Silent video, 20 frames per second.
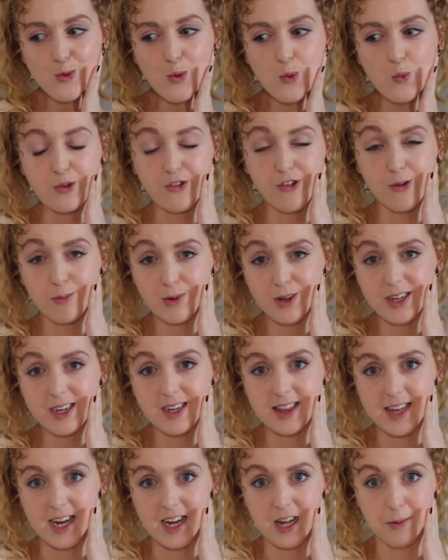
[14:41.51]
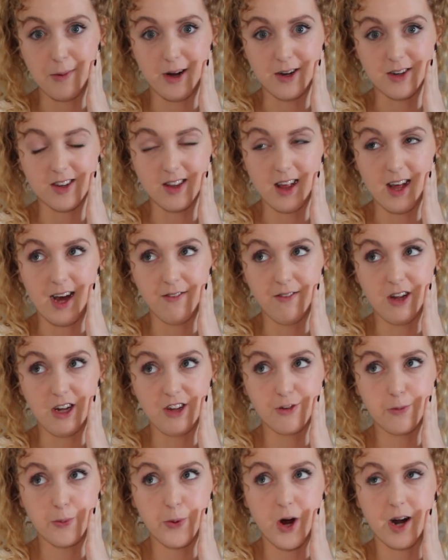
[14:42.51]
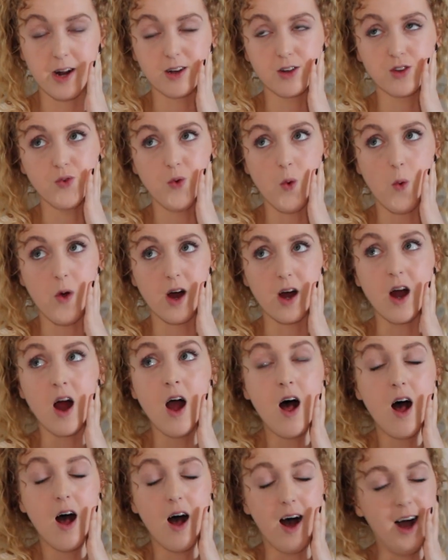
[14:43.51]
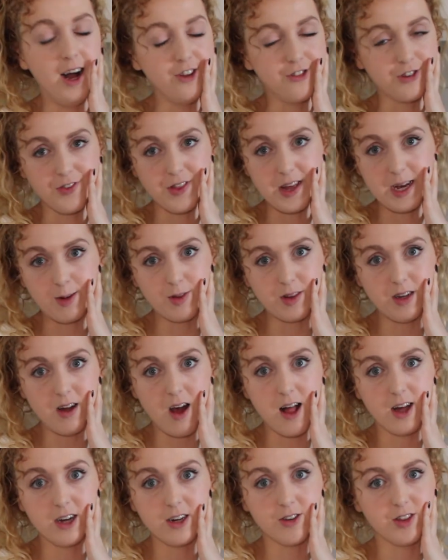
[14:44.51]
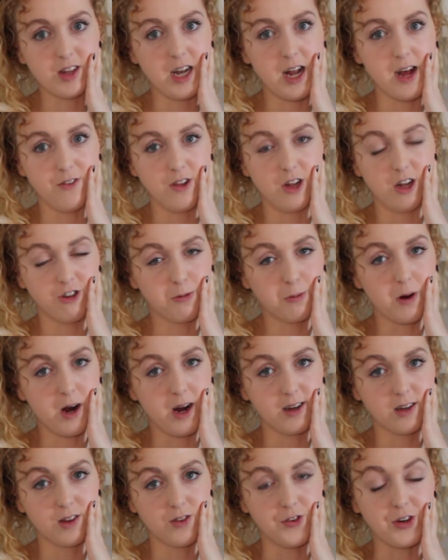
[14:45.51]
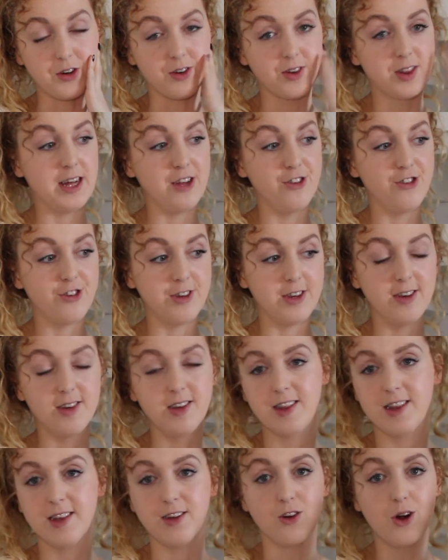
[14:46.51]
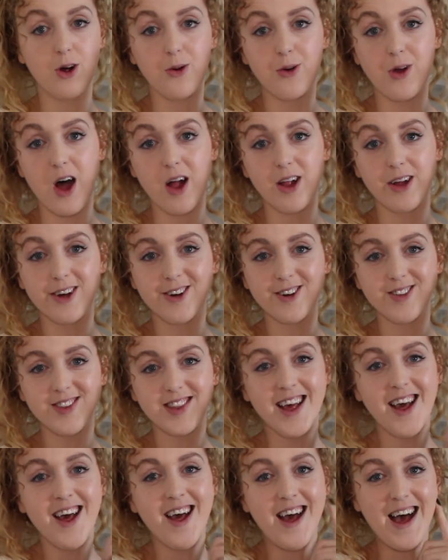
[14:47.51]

which I'm really excited about because I've launched products for $100,000 and I've launched products for essentially $0.